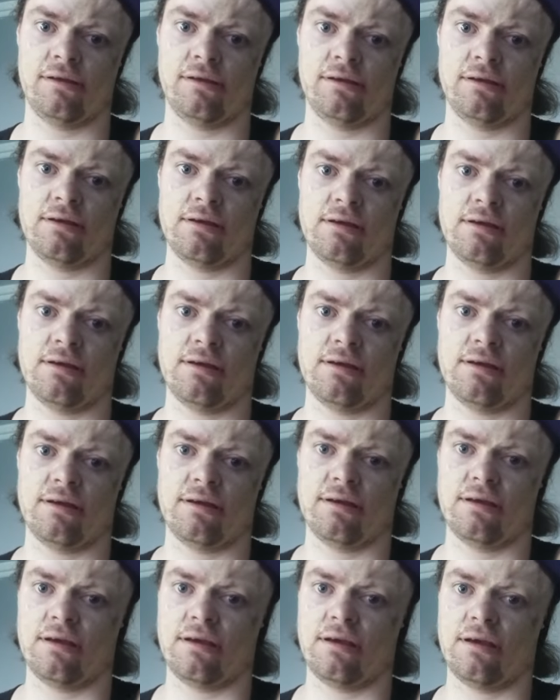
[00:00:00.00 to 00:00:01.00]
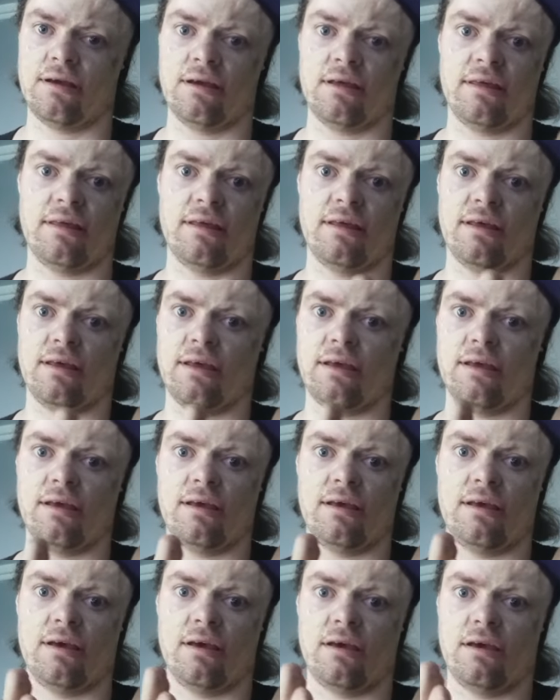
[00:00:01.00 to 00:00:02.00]

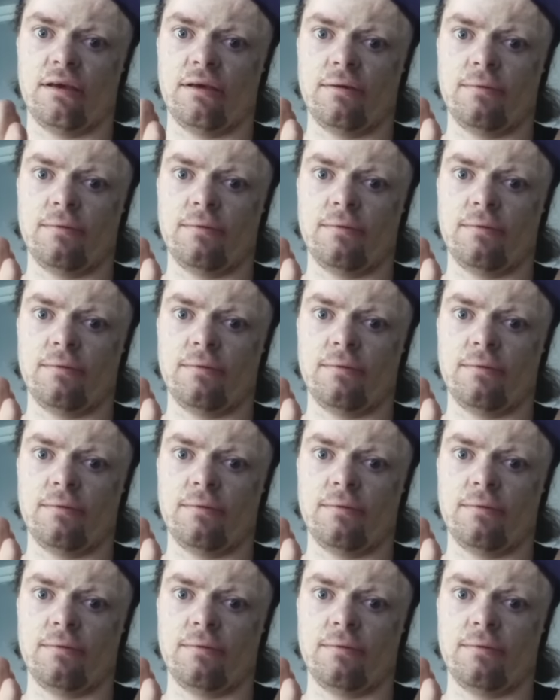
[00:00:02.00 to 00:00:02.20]
Nobody speaks.